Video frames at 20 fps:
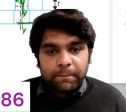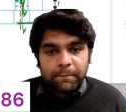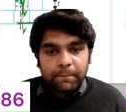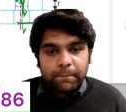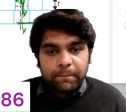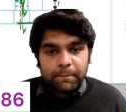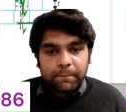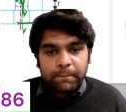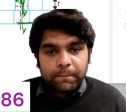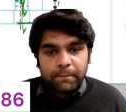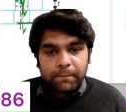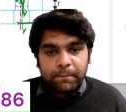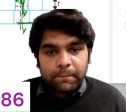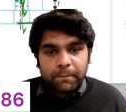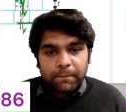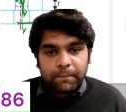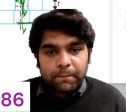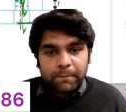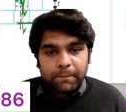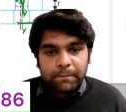
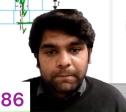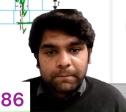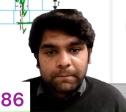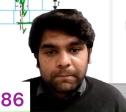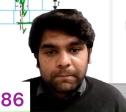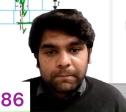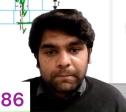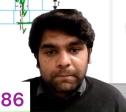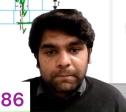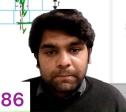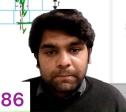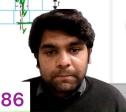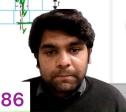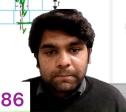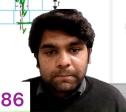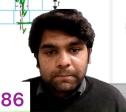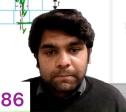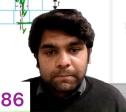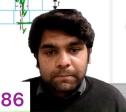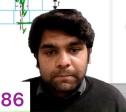
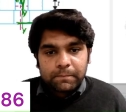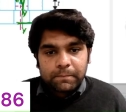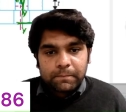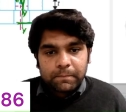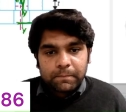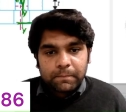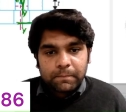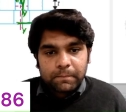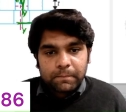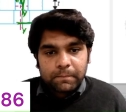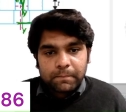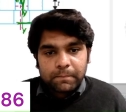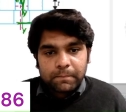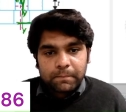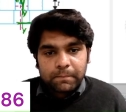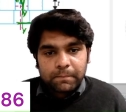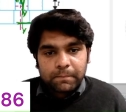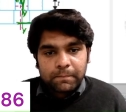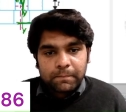(silence)